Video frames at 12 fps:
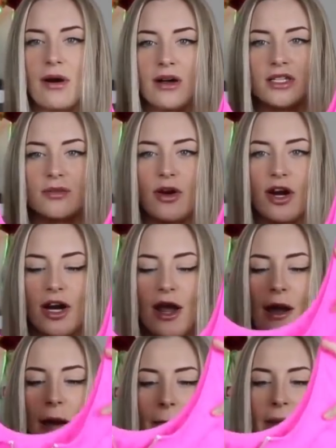Poshmark,
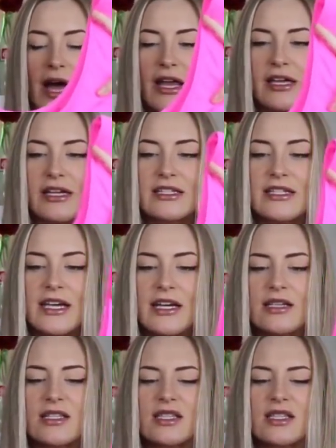but it is like a